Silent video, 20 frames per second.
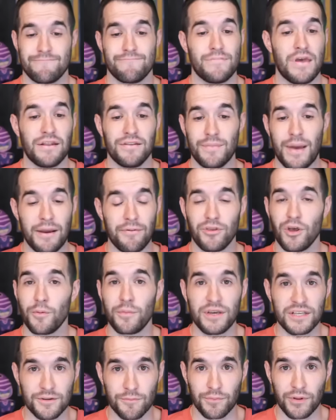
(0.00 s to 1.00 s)
And maybe there'll
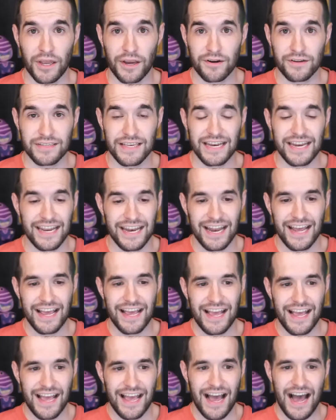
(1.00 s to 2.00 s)
be some players in it?
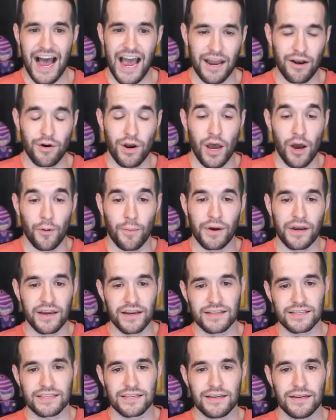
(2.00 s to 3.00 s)
I don't know,
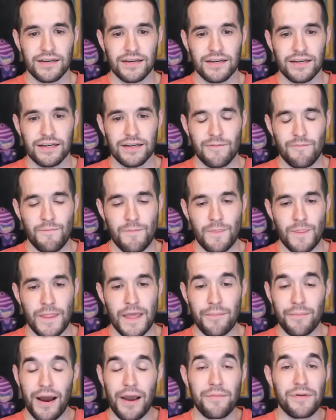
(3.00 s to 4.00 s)
because
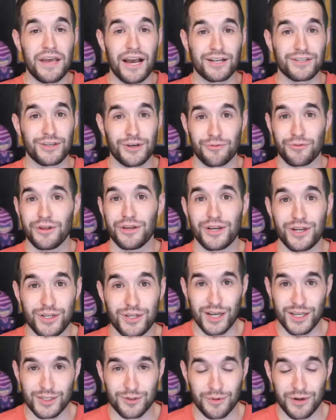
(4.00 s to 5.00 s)
it might be actually a really good
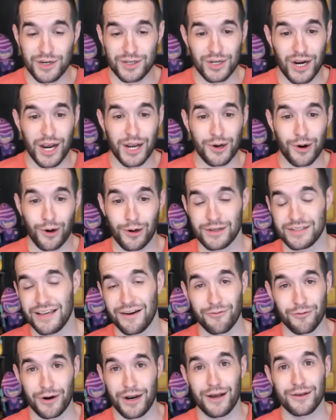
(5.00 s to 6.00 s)
to win a giant card because
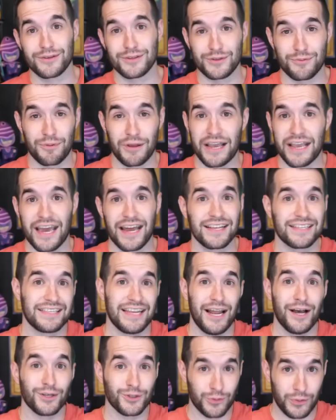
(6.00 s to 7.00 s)
everyone else is playing Edison
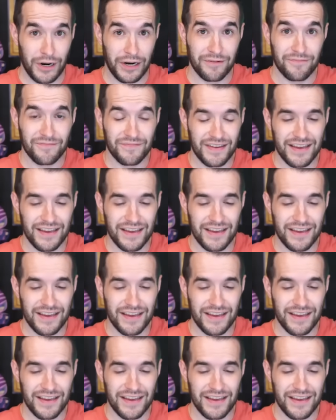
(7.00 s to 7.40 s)
elsewhere.